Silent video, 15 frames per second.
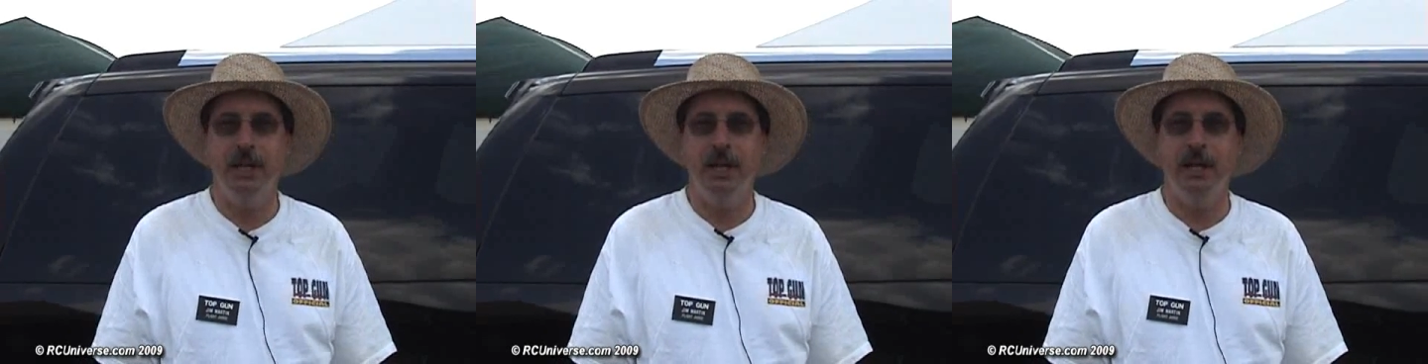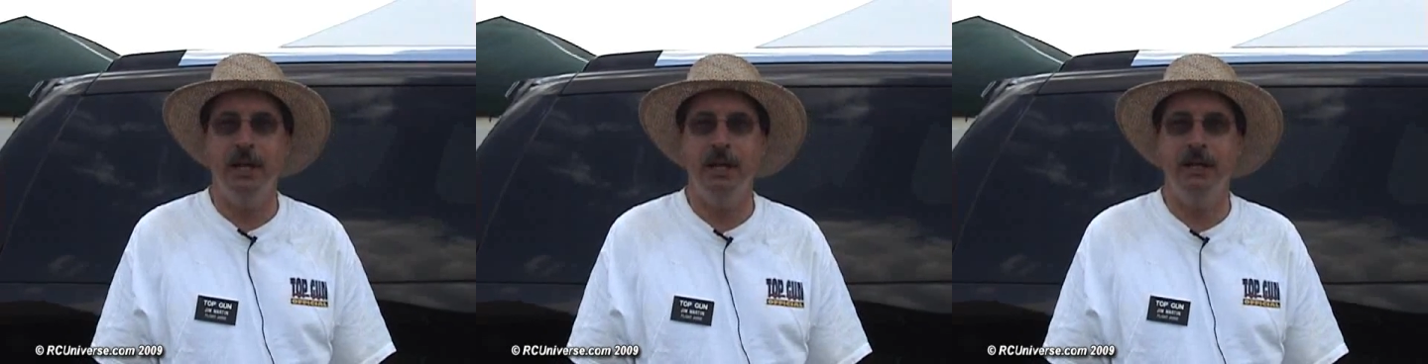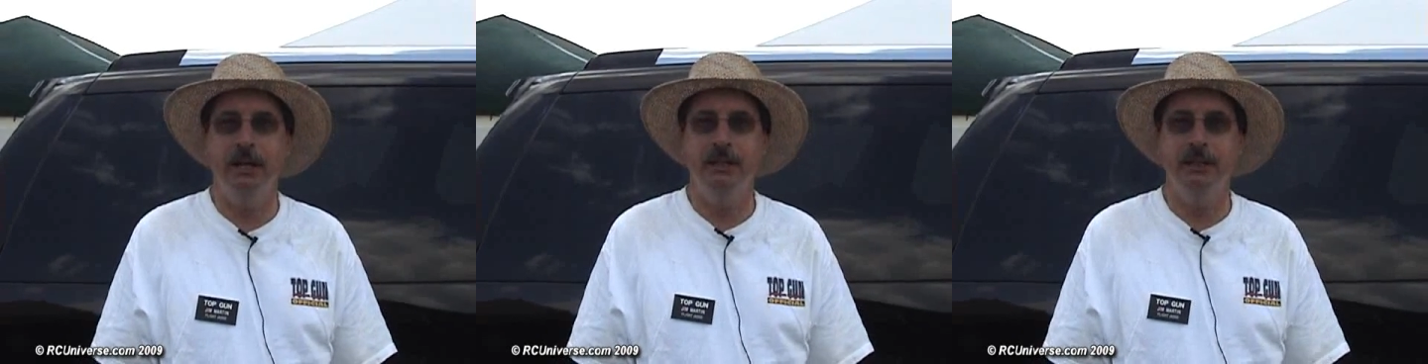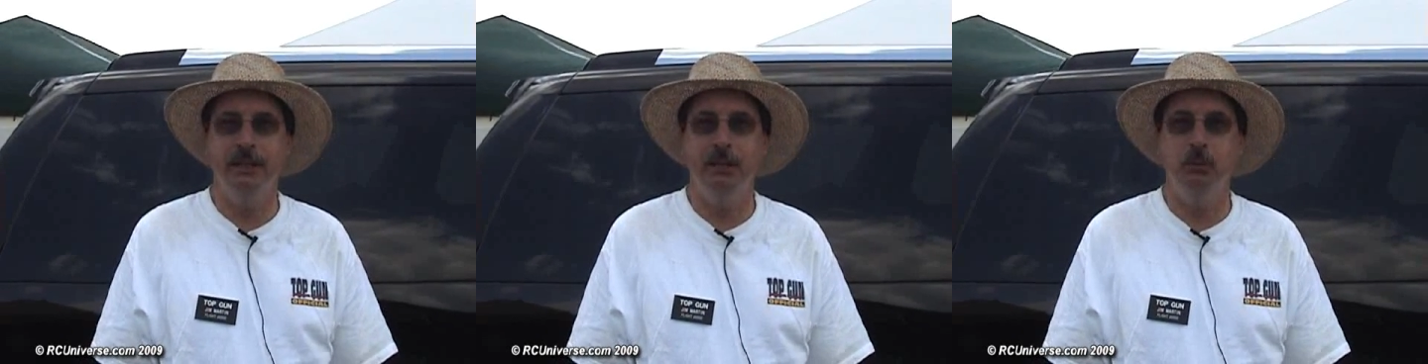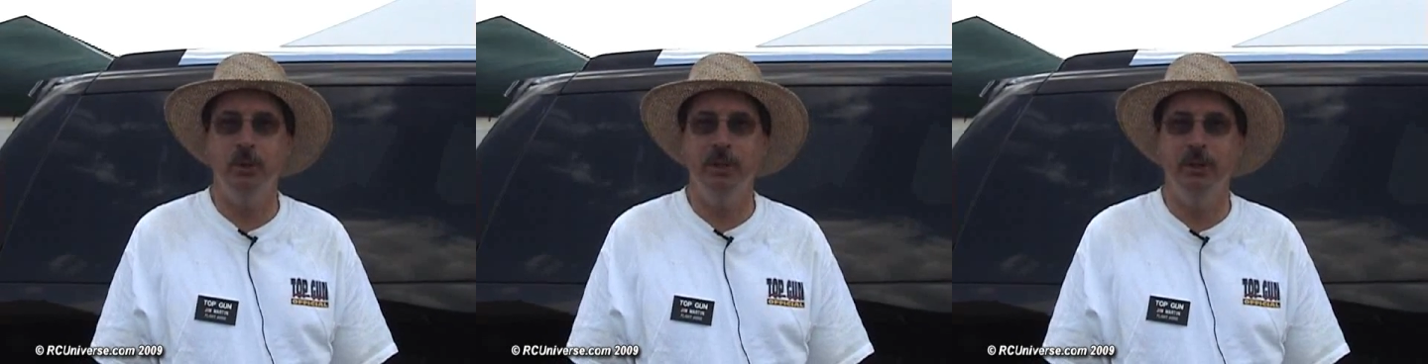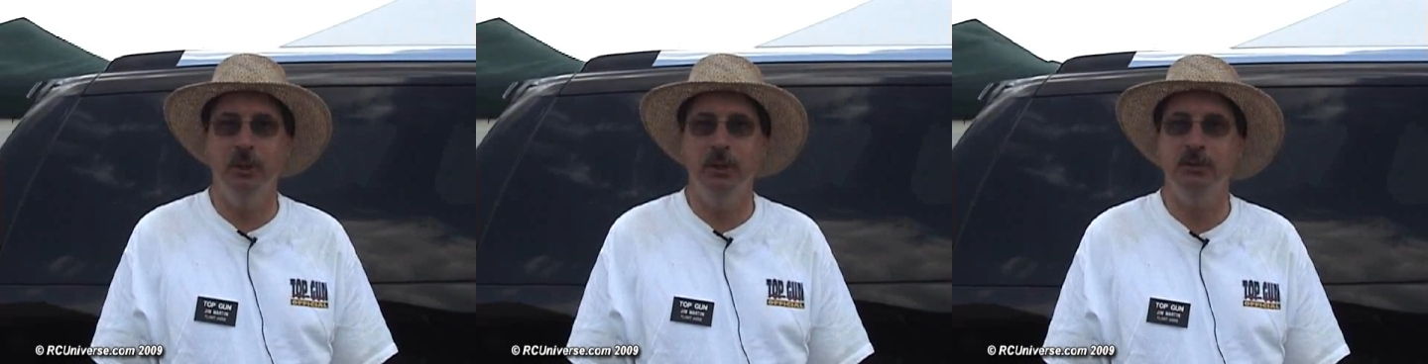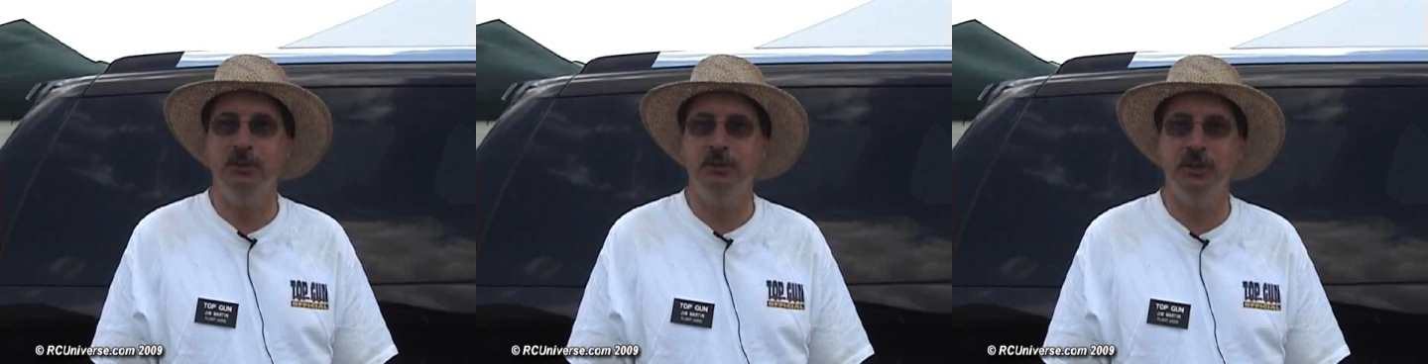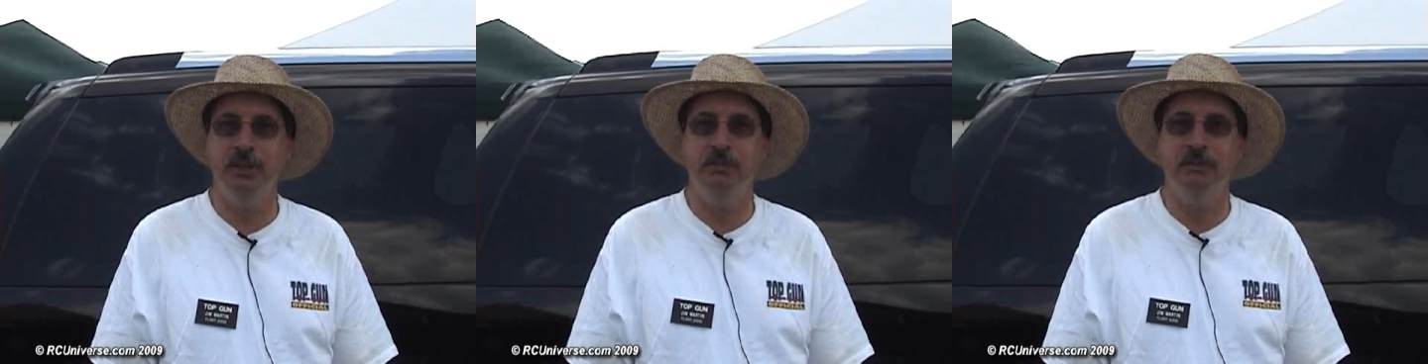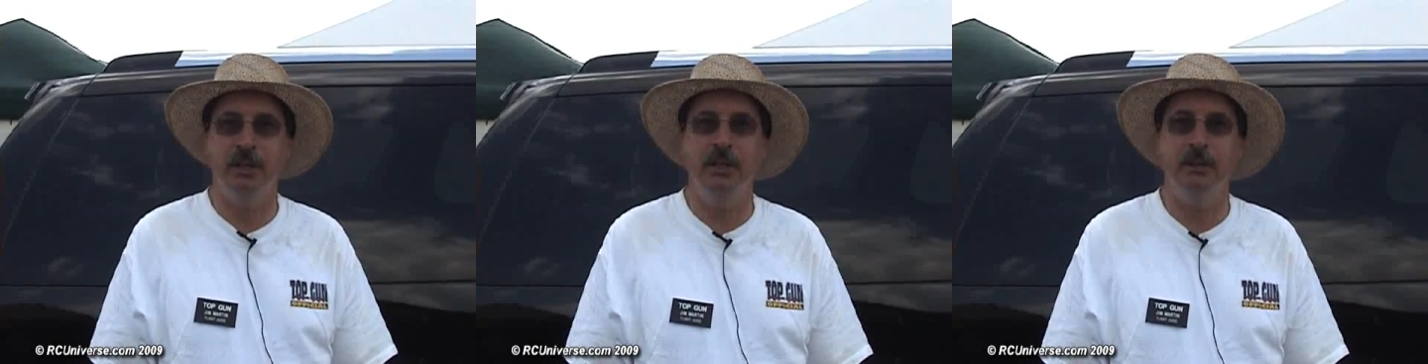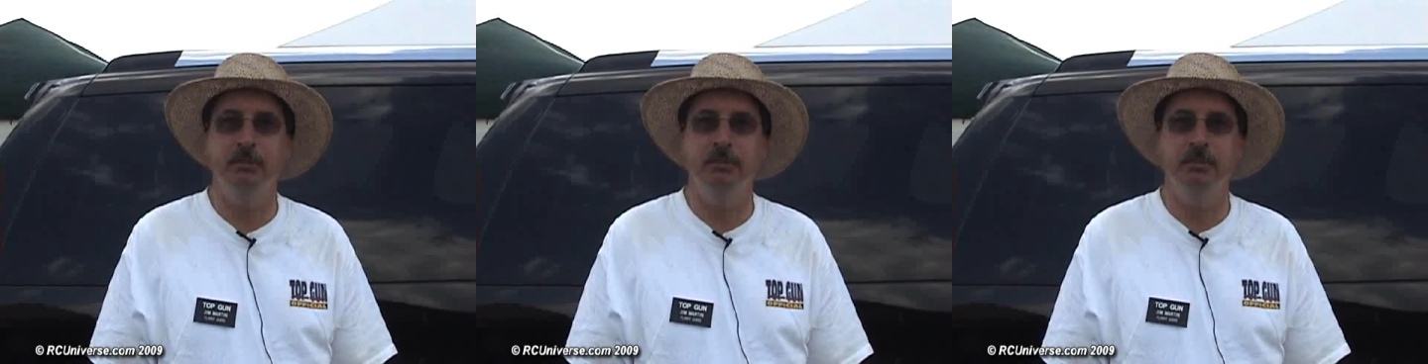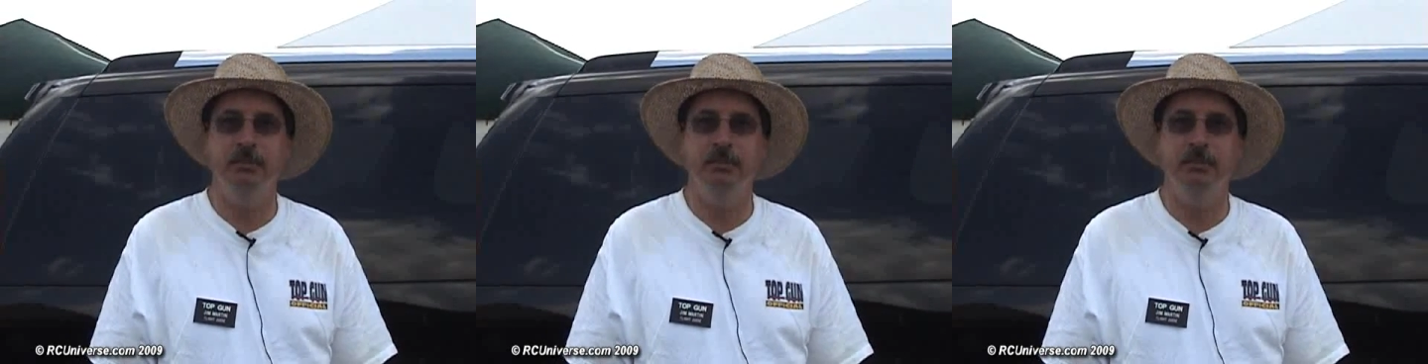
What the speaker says: and then we look to see if they